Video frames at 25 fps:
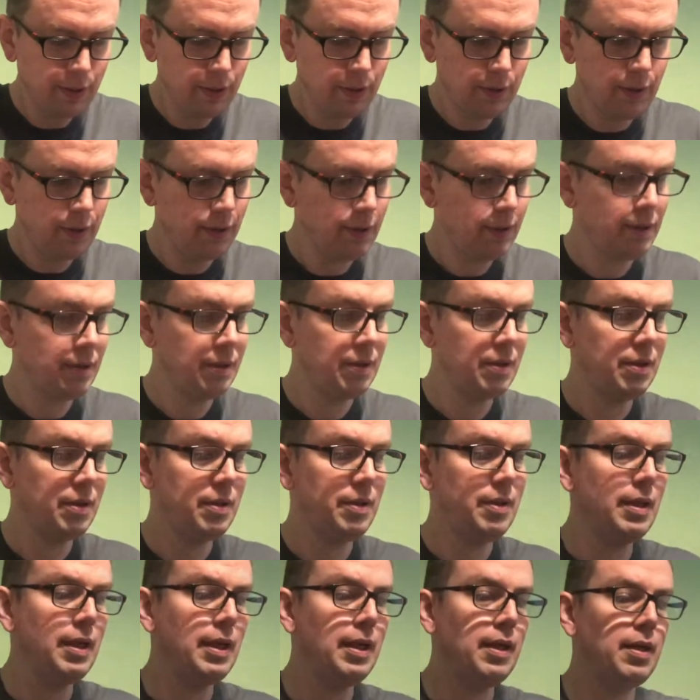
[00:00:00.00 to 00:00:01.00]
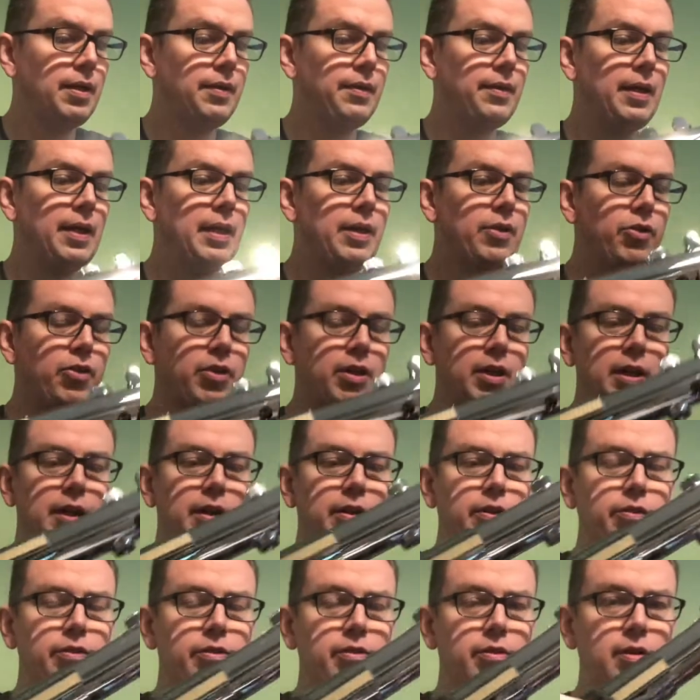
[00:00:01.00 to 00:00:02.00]
And there, and there she
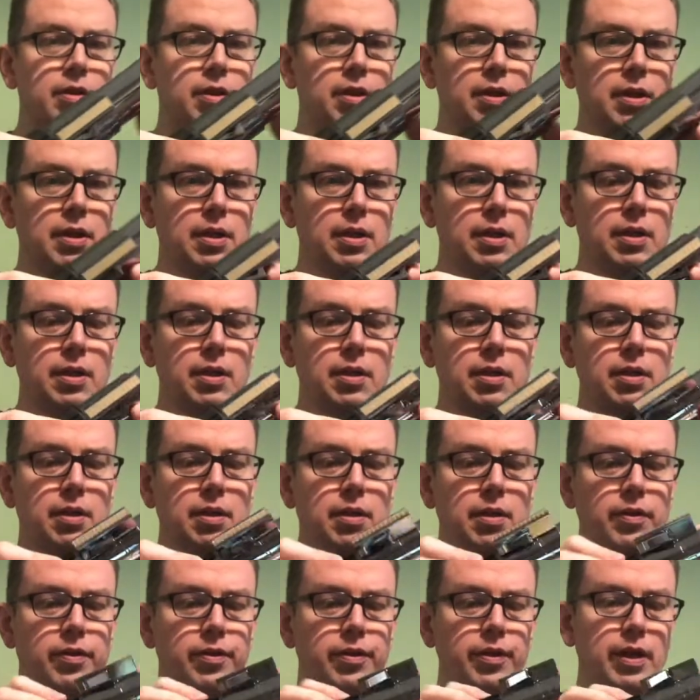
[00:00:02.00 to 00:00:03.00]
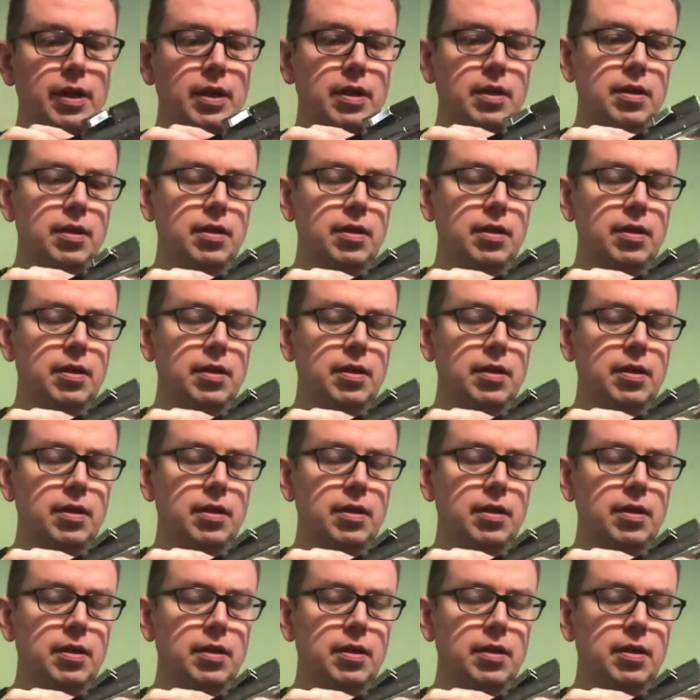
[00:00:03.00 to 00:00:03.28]
is. It's a